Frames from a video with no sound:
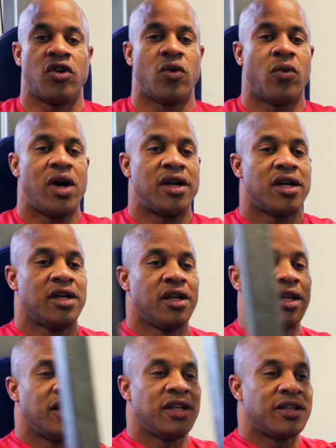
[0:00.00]
don't wanna
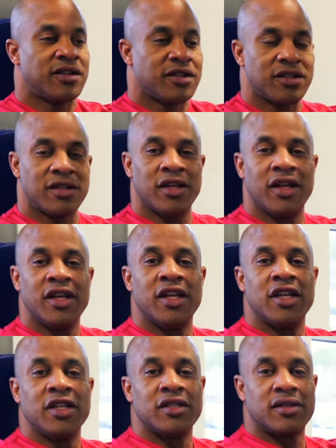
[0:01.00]

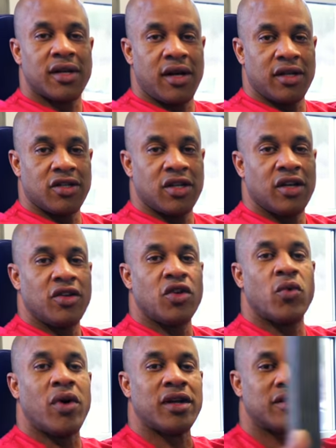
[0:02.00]
touch.
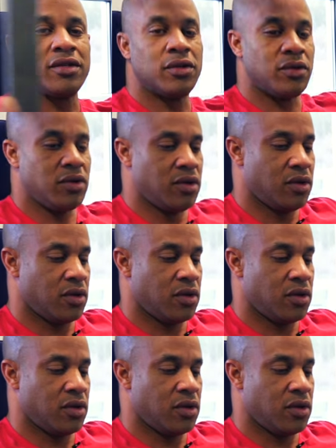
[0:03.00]
You want to